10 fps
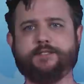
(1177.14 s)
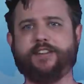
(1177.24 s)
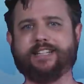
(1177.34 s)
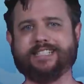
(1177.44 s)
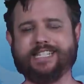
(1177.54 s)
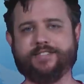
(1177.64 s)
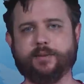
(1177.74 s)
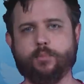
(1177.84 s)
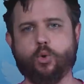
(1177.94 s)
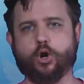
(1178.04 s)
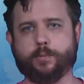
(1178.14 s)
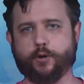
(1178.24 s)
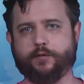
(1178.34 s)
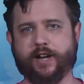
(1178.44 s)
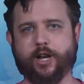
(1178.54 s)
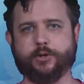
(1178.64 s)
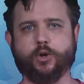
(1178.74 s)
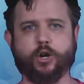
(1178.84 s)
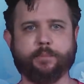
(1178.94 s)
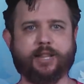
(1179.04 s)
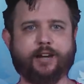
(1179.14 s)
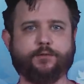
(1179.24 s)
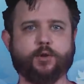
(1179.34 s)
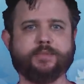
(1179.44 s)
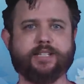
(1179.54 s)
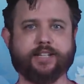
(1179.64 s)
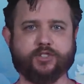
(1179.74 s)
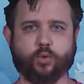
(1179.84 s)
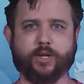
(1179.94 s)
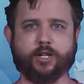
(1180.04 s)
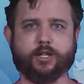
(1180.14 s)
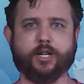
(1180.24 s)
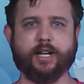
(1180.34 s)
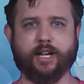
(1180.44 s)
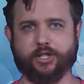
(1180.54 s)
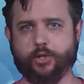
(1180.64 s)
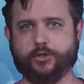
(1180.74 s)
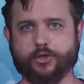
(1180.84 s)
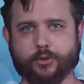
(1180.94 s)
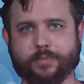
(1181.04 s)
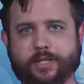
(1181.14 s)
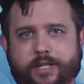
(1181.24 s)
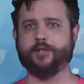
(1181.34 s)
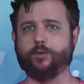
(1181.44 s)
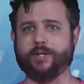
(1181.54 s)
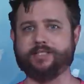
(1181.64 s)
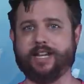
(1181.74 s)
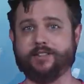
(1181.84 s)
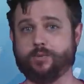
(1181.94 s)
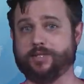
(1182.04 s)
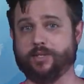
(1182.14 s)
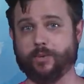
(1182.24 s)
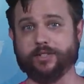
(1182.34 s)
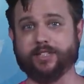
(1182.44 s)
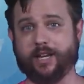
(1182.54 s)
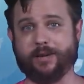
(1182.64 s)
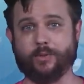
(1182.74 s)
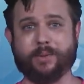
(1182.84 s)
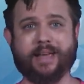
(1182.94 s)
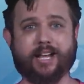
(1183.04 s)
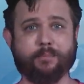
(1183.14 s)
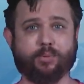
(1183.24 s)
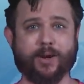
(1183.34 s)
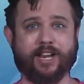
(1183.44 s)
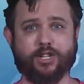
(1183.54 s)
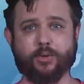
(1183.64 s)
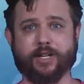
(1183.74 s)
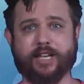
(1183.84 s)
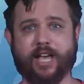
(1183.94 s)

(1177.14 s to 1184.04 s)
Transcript: This effect is even more profound on platforms like Twitter and YouTube, if you ever want to see how this works in real time, by the way, make a brand new